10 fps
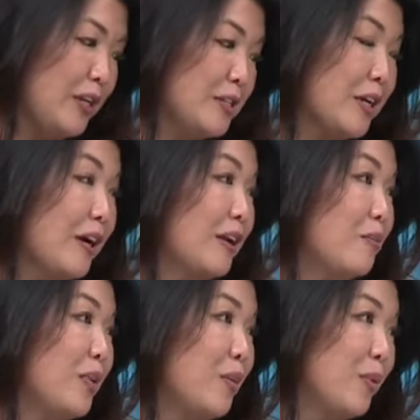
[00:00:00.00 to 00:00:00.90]
and he's got a
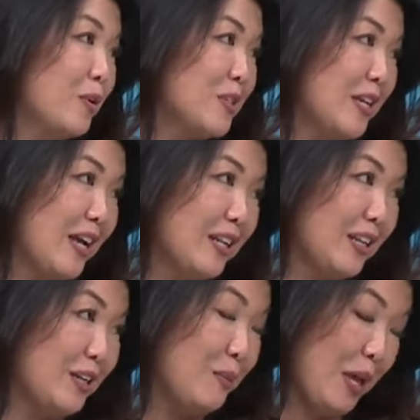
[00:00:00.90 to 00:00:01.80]
big
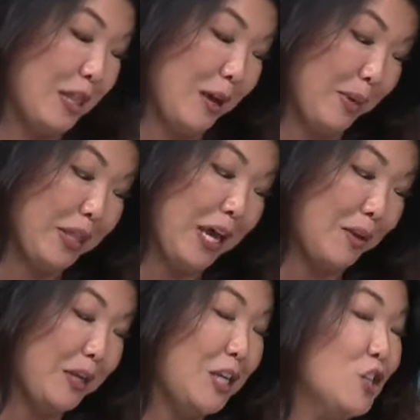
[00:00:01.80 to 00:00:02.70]
personality. And that by that, I
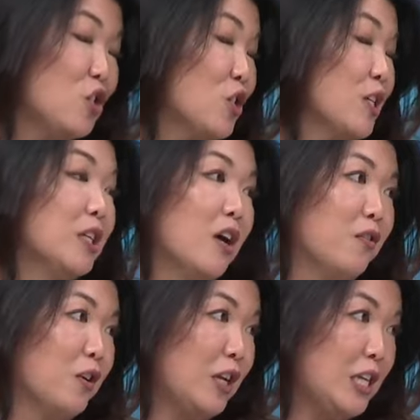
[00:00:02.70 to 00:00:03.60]
mean, he's just a
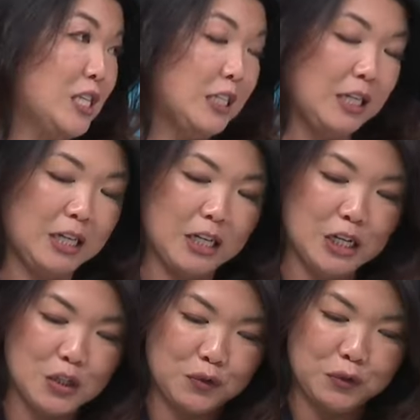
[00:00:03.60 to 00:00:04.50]
lover. He's leaning
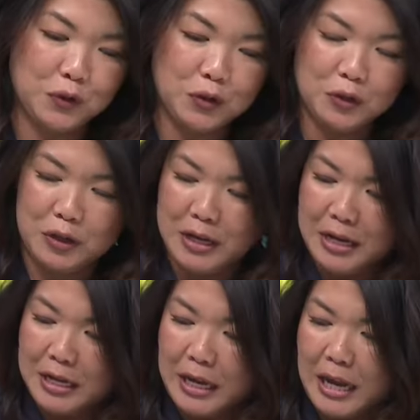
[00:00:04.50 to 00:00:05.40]
his full
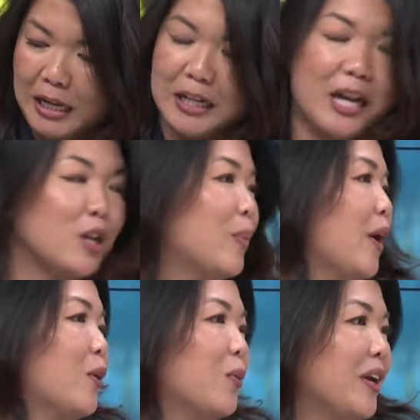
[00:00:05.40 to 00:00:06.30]
80, 90
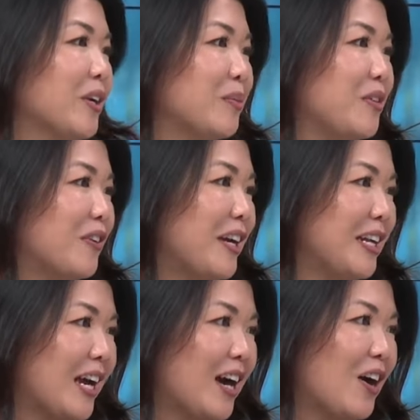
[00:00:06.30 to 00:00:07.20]
pound weight on me right
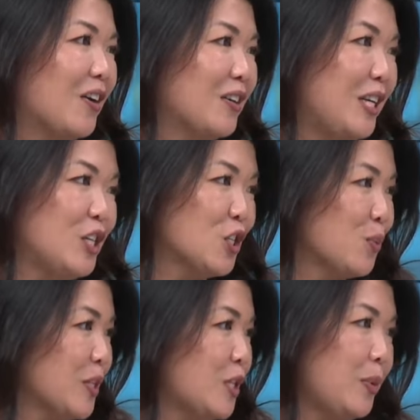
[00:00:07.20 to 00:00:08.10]
now. He just
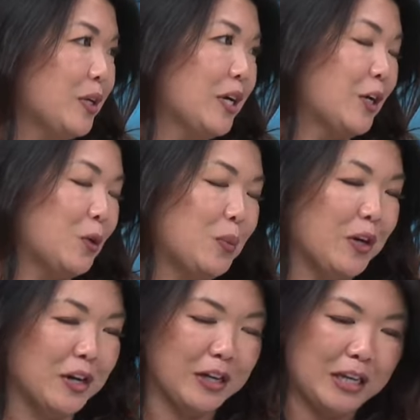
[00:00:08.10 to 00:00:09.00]
wants to be a cuddle
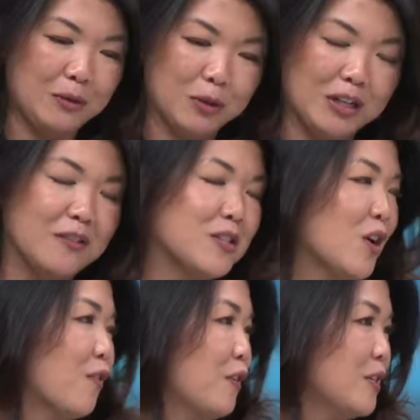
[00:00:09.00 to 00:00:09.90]
bug. He would love
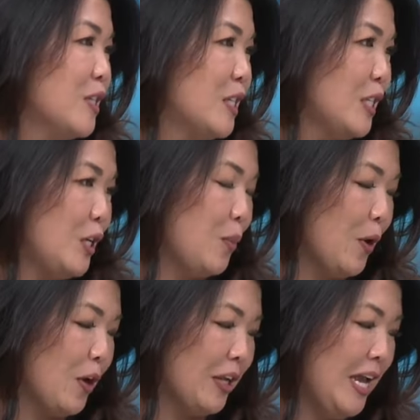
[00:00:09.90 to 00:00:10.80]
soft things to sleep
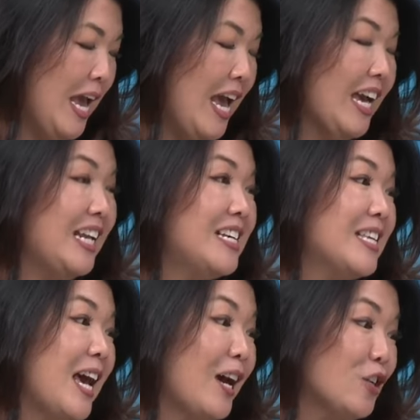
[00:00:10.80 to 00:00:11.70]
on. And he's
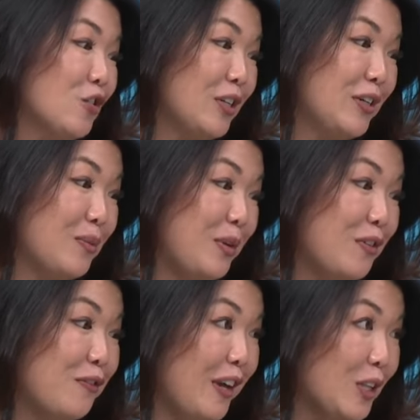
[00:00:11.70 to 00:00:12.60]
actually going to be
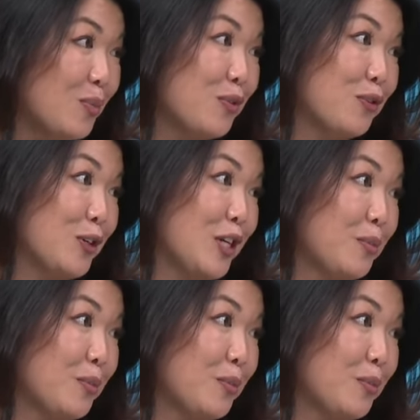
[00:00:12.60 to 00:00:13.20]
available for